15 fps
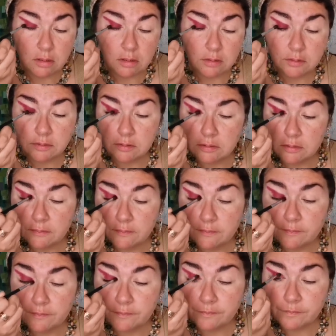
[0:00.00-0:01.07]
And
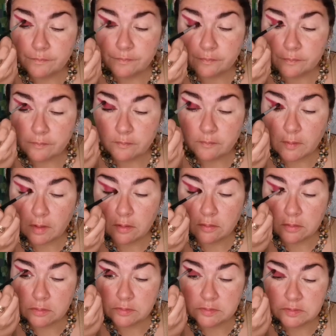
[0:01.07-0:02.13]

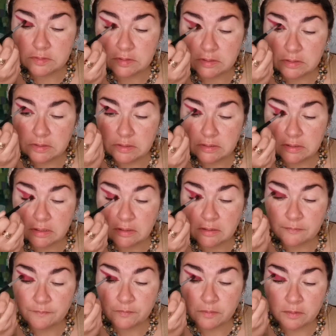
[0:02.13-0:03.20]
you can see that
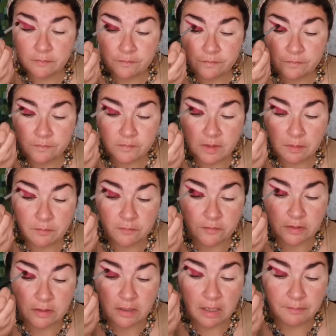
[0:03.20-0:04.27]

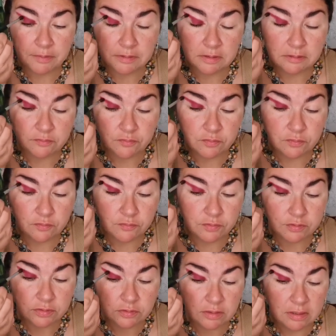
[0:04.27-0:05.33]
I'm very happy that for
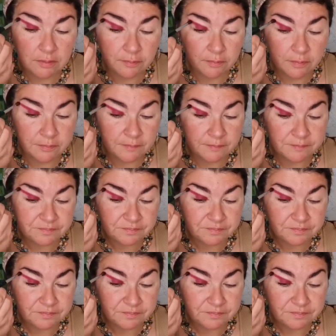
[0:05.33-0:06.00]
the collab